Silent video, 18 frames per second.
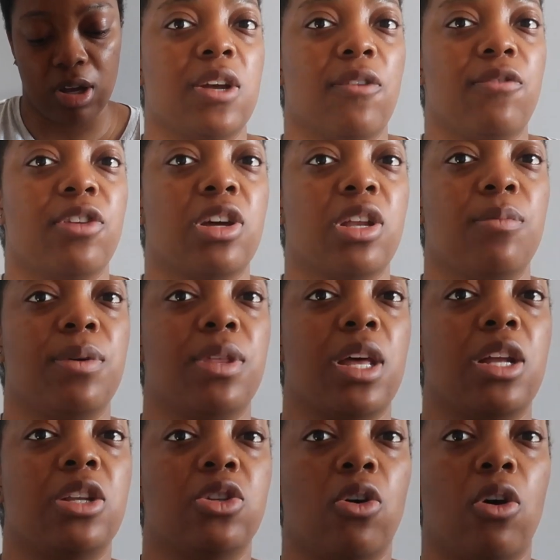definitely gonna be
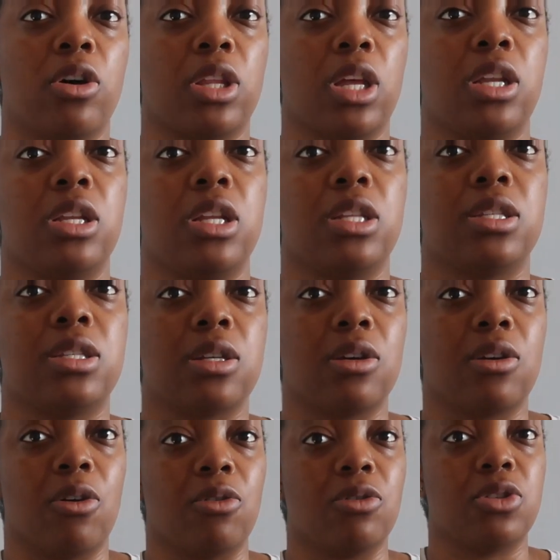that dog that needs
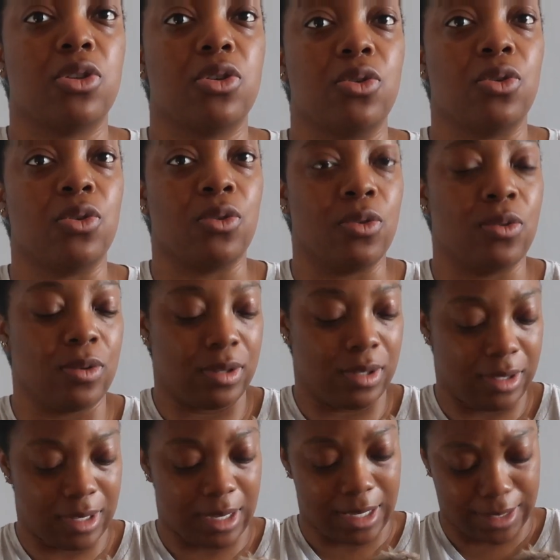to go to,
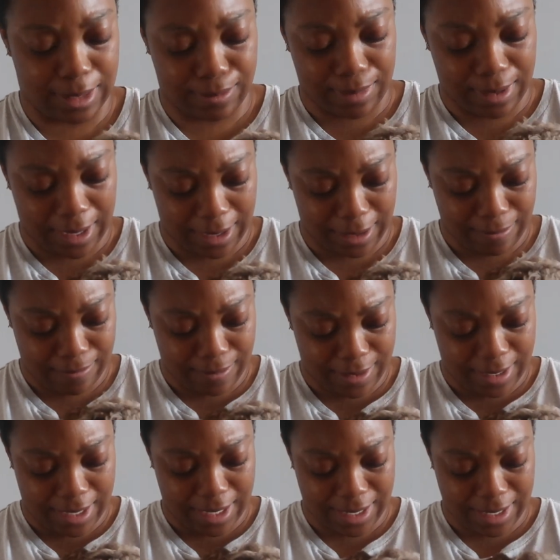yes
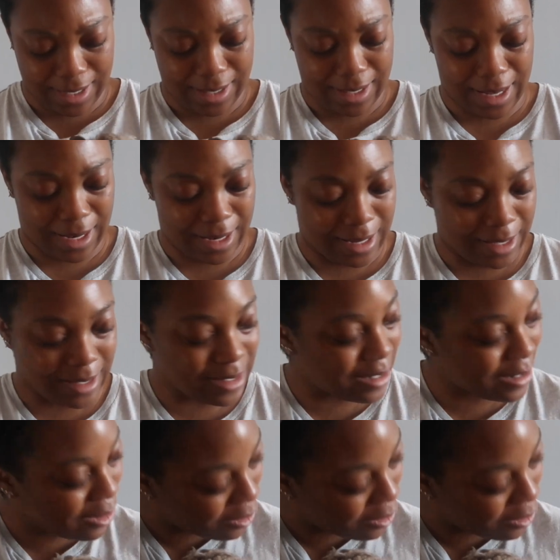baby, that needs to